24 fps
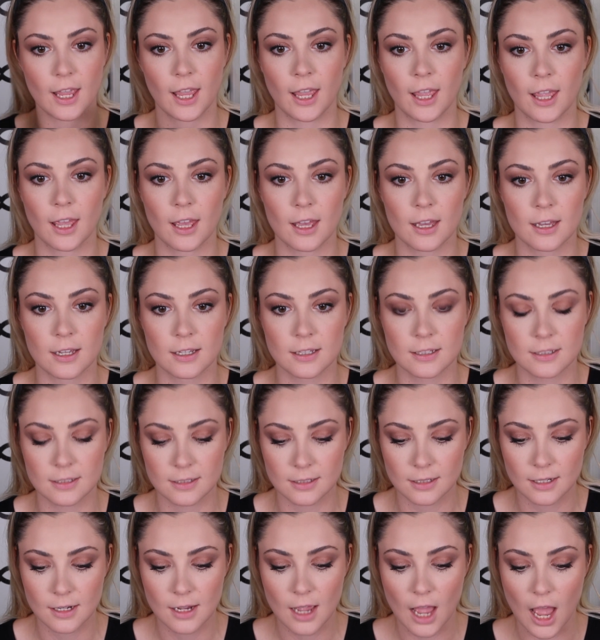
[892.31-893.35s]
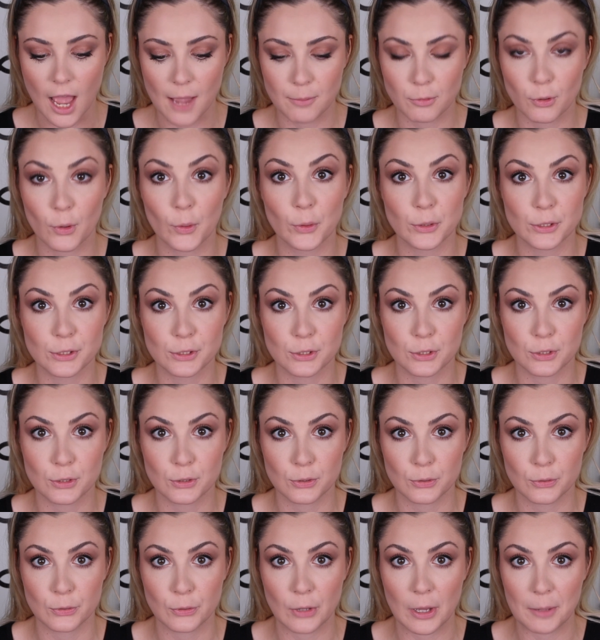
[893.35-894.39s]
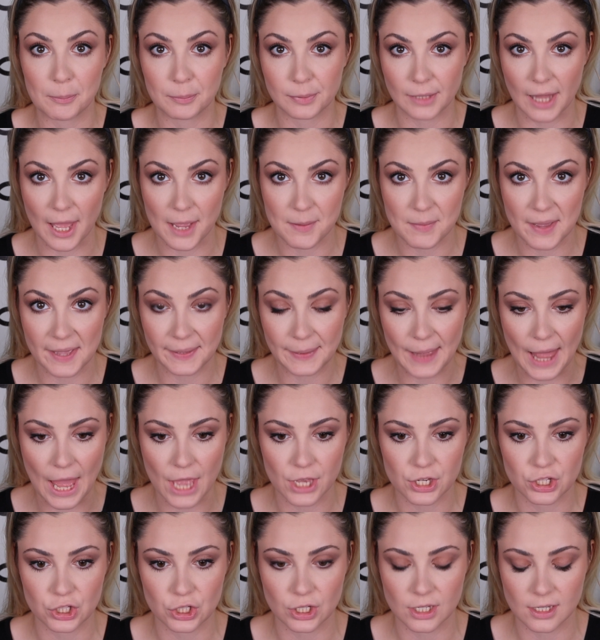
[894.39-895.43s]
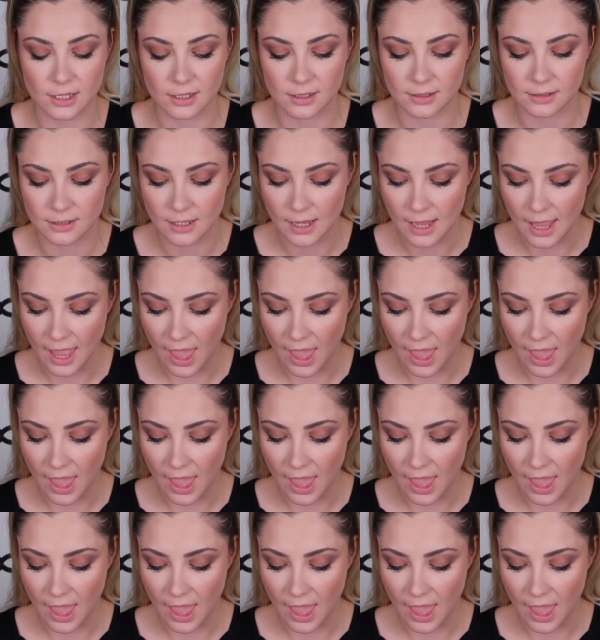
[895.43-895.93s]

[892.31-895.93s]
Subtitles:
and I'm going to apply my lashes,